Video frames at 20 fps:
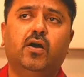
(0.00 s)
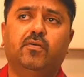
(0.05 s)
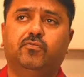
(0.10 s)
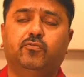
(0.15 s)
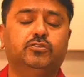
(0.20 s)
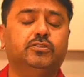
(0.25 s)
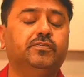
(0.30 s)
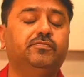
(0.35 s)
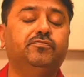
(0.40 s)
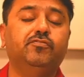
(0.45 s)

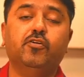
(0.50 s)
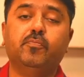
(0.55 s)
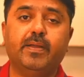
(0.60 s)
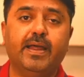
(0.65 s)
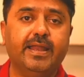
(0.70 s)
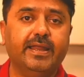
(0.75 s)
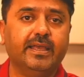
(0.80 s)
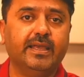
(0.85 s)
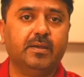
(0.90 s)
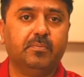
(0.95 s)
Of course, if you are
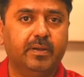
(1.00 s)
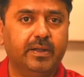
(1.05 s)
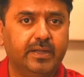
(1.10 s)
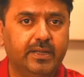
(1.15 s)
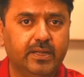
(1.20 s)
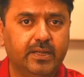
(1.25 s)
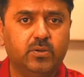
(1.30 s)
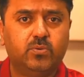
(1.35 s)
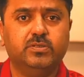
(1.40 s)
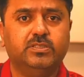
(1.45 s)
planning a
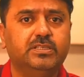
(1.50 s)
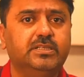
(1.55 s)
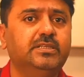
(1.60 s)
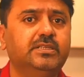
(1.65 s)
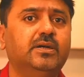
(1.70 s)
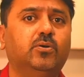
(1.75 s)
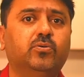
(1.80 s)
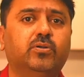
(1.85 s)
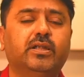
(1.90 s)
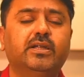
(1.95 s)

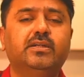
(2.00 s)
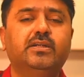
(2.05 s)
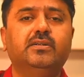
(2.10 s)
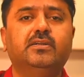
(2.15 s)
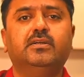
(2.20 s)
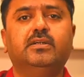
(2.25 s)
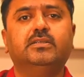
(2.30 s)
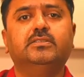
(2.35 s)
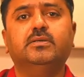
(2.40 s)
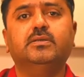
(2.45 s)
multi-cuisine
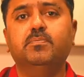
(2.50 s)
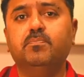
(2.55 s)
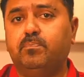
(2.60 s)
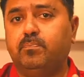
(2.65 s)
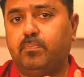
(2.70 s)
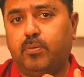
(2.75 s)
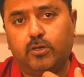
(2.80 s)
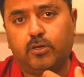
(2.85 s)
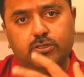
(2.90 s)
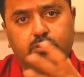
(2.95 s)
outlet, it is
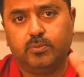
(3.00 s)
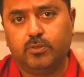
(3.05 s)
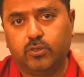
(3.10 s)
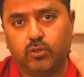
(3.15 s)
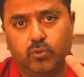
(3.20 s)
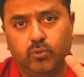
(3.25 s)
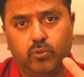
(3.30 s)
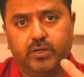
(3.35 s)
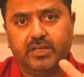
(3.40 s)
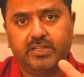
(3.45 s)

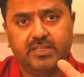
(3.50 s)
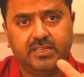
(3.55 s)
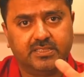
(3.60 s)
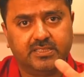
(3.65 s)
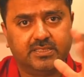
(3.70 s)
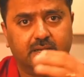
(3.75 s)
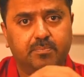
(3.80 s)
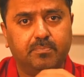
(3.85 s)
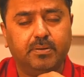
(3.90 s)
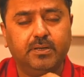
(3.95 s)
impossible to do it in
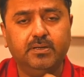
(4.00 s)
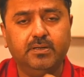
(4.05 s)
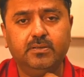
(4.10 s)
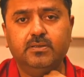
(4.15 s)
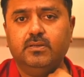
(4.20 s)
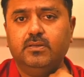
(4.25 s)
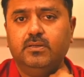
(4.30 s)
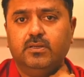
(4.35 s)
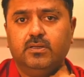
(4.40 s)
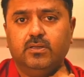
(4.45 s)
this number.
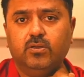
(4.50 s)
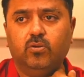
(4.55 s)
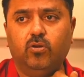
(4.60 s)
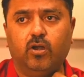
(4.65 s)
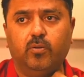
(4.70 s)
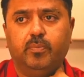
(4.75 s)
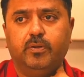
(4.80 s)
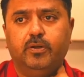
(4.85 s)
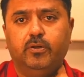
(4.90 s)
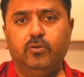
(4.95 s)
You
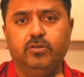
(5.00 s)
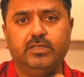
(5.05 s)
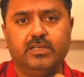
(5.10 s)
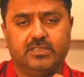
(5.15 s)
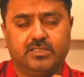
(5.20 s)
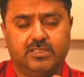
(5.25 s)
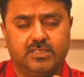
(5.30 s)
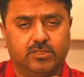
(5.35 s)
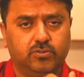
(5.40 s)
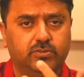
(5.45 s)
will not be doing
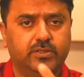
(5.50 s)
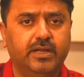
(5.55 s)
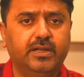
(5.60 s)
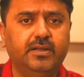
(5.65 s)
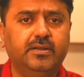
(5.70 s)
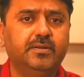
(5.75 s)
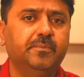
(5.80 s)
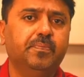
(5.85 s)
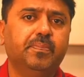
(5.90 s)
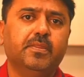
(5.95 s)
justice to
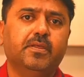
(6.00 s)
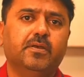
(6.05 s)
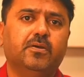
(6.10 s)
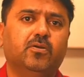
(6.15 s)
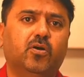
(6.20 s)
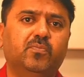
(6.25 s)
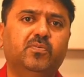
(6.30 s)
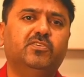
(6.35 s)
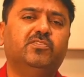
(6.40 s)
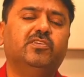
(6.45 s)
that.
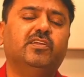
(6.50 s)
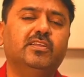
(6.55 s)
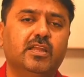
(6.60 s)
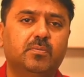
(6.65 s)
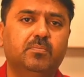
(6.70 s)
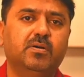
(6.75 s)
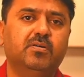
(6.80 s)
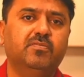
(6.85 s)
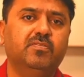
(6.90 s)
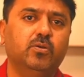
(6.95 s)
Obviously, the
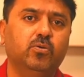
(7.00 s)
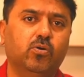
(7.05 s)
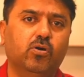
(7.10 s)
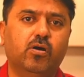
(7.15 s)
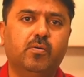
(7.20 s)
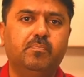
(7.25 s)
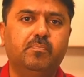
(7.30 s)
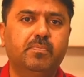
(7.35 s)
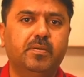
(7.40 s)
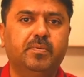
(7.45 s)
number will
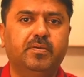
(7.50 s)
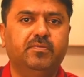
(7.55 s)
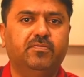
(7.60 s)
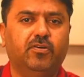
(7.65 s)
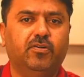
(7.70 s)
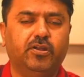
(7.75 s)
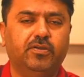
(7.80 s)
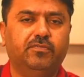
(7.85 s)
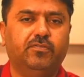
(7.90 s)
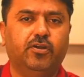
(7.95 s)
go up maybe
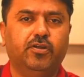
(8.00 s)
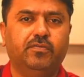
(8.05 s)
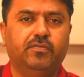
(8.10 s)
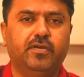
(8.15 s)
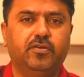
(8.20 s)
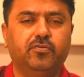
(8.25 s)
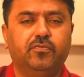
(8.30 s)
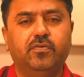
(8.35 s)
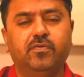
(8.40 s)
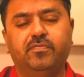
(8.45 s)
40,
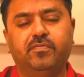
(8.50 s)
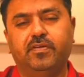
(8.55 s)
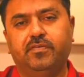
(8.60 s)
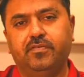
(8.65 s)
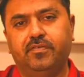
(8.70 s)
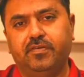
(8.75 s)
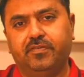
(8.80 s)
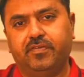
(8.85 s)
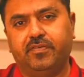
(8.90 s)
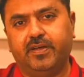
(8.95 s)
45 to 50,
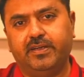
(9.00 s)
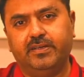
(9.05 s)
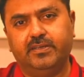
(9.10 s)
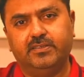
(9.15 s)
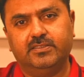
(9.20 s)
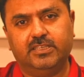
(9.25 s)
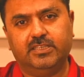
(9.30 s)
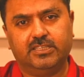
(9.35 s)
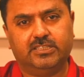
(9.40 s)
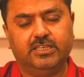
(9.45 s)
55,
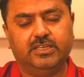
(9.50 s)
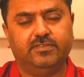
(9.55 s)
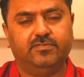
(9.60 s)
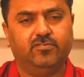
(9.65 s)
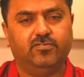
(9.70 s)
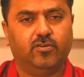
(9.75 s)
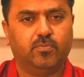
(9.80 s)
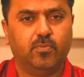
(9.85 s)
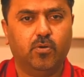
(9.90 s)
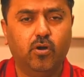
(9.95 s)
60
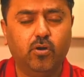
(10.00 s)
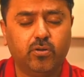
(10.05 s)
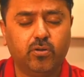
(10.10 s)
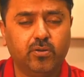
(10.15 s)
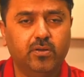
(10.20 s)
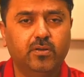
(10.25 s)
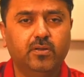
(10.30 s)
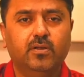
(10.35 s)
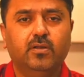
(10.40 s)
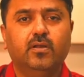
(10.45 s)
if not
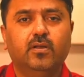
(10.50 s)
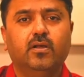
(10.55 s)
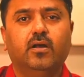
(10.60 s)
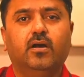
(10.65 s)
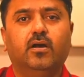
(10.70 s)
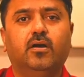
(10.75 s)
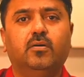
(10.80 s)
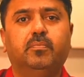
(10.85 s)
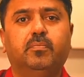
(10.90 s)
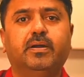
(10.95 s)
more.
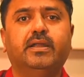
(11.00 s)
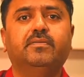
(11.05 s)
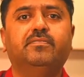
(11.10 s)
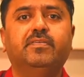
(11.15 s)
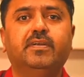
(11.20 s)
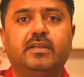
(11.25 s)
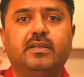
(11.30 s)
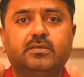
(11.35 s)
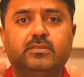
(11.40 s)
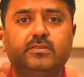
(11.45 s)
But
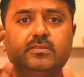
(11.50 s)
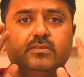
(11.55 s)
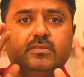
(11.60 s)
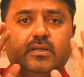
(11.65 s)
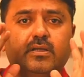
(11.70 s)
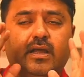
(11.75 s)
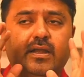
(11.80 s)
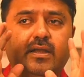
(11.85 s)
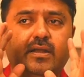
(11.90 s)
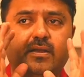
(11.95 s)
if it is,
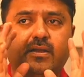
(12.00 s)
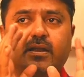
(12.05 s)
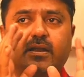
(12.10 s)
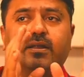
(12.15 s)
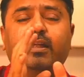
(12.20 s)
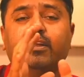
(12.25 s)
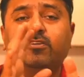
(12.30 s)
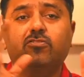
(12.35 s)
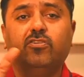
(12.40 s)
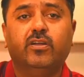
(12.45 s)
and
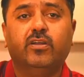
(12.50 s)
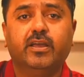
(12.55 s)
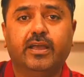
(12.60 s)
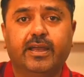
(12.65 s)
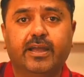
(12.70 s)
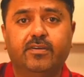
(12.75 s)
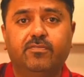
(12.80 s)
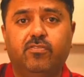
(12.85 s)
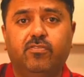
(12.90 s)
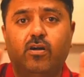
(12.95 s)
that is not a
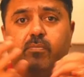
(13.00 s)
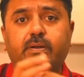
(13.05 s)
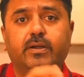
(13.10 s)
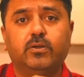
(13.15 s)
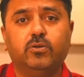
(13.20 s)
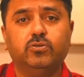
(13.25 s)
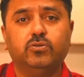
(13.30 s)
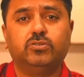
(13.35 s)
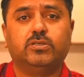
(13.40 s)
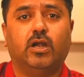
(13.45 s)
great
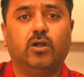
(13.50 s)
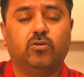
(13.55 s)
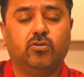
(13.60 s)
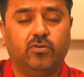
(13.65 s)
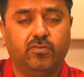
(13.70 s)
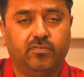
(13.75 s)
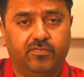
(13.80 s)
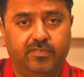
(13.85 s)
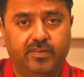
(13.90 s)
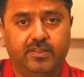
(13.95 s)
format to
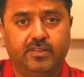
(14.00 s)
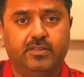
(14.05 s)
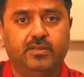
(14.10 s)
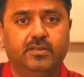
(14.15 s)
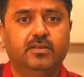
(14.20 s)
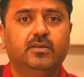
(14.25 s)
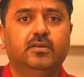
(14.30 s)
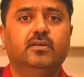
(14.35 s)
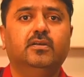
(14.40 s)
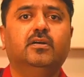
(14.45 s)
start off with,